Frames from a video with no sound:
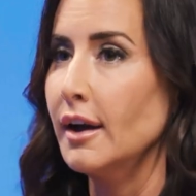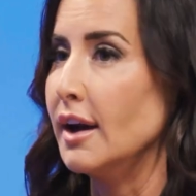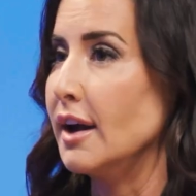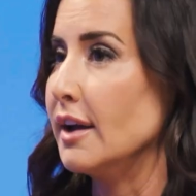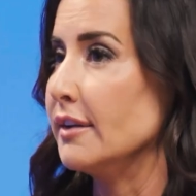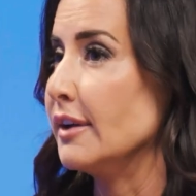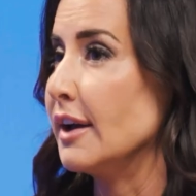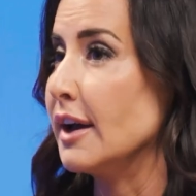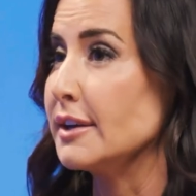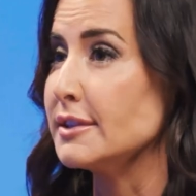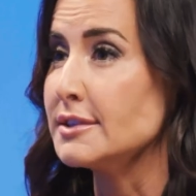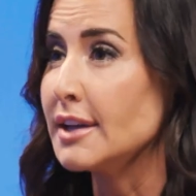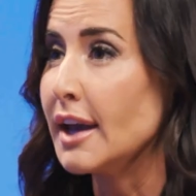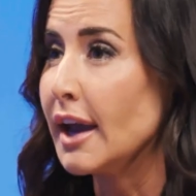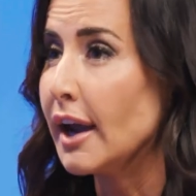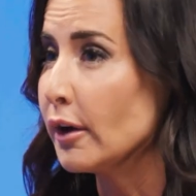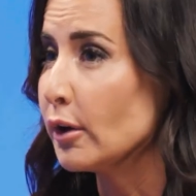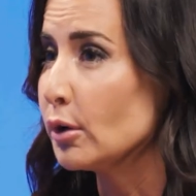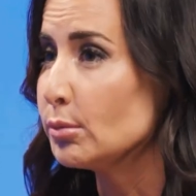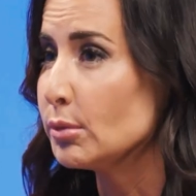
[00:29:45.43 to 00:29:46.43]
I've had
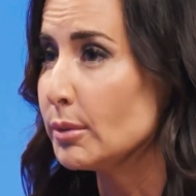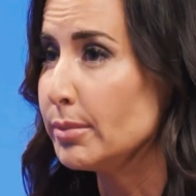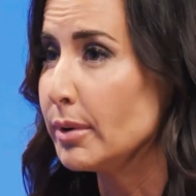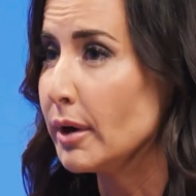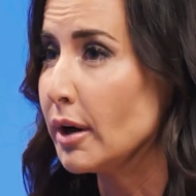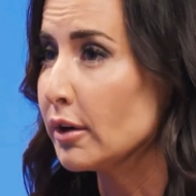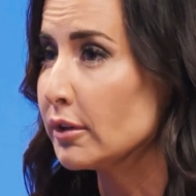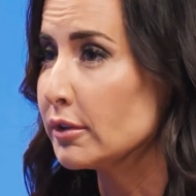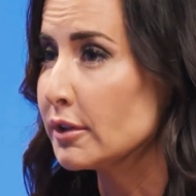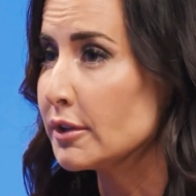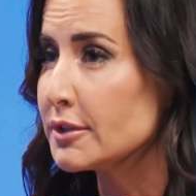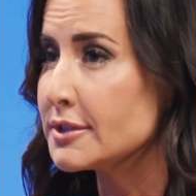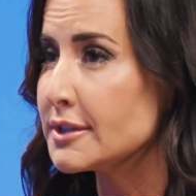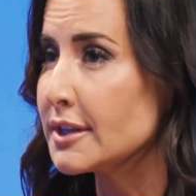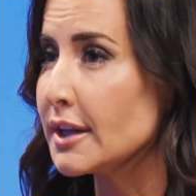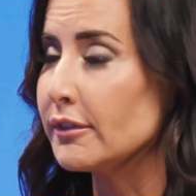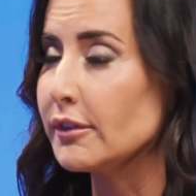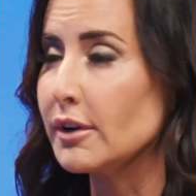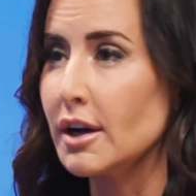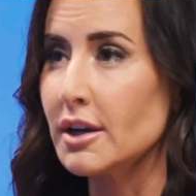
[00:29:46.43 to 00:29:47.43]
terrible partners
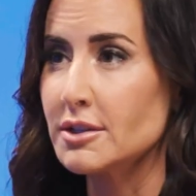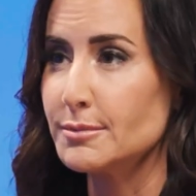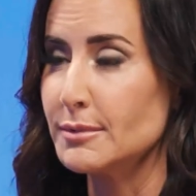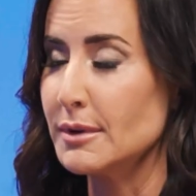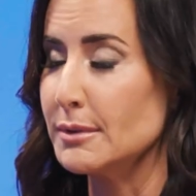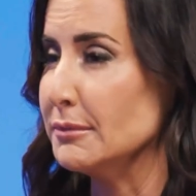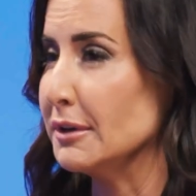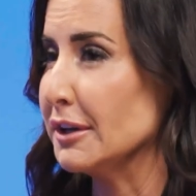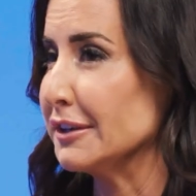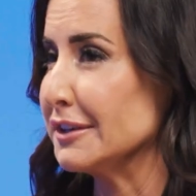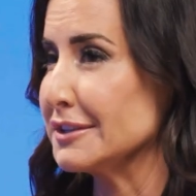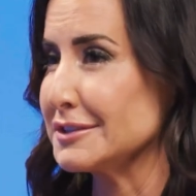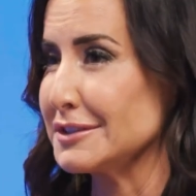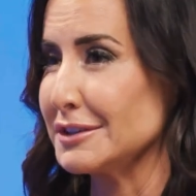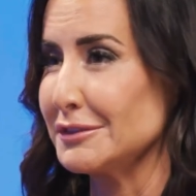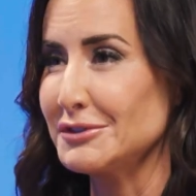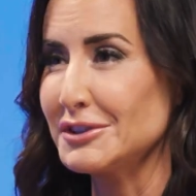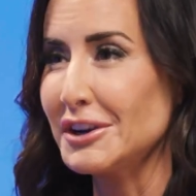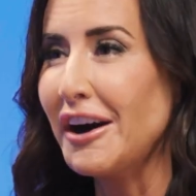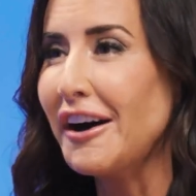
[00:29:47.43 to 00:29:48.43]
that have cost me millions
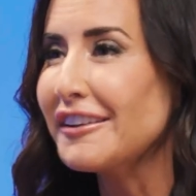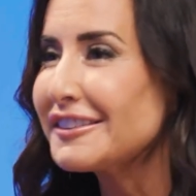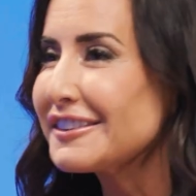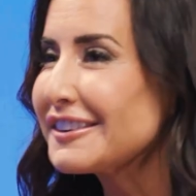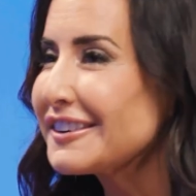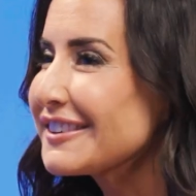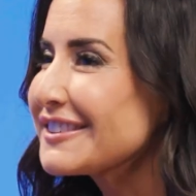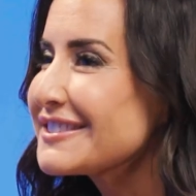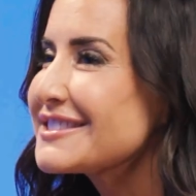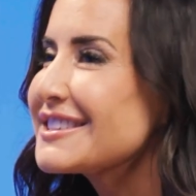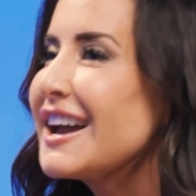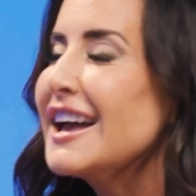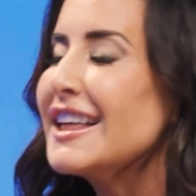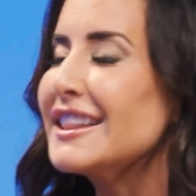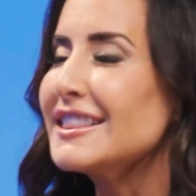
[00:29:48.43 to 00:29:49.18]
of dollars.